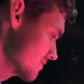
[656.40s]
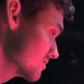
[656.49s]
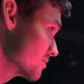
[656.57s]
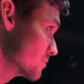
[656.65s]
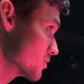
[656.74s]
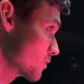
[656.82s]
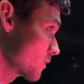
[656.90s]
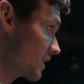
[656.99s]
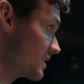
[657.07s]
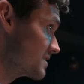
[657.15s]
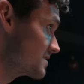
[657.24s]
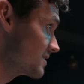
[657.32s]
some
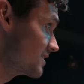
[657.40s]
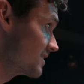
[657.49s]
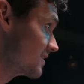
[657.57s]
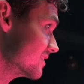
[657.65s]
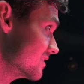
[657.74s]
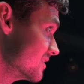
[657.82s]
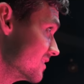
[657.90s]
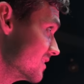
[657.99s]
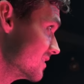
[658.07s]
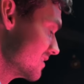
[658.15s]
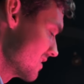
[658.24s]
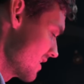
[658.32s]
crazy,
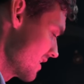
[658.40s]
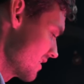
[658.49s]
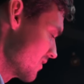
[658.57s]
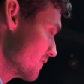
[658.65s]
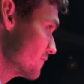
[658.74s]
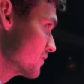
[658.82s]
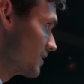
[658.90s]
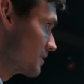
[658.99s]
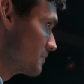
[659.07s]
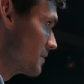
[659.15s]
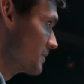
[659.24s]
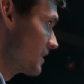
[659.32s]
I don't know, I feel
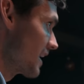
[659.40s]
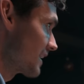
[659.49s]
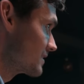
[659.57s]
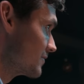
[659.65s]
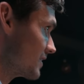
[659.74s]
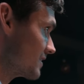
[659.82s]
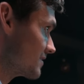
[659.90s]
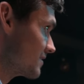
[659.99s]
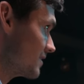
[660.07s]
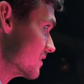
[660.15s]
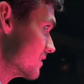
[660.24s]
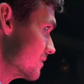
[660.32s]
like maybe it
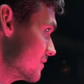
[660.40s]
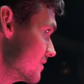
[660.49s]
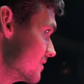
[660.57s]
activates the